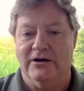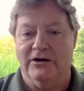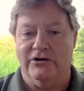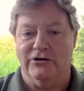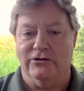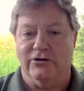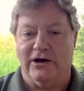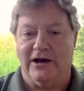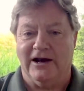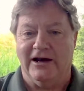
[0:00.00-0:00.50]

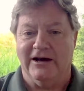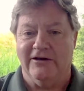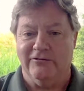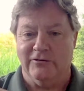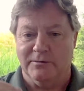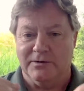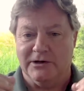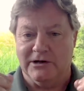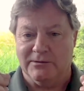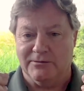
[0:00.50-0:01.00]
Your life will
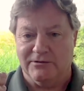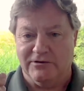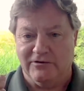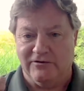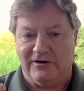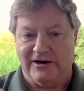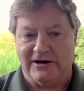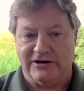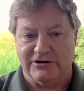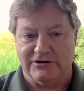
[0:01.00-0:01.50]
become a
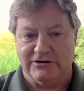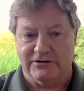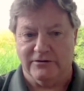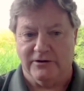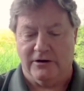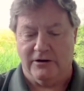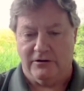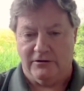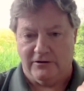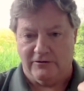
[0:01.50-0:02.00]
reflection
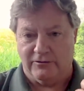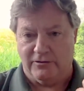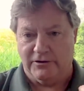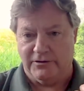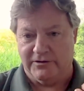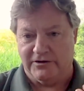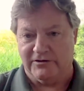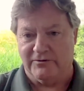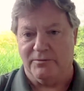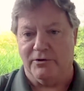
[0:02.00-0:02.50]
of what
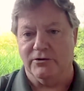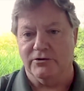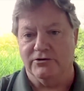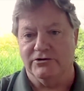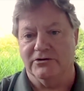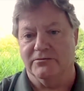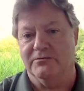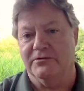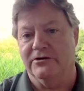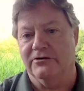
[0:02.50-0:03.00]
you expose
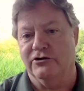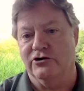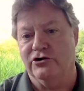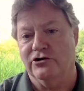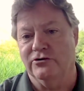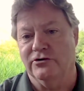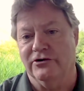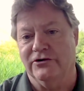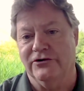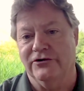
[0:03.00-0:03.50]
your mirror
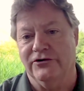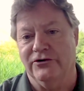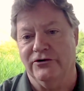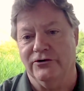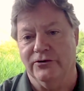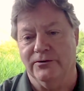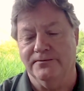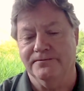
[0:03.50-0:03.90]
neurons to.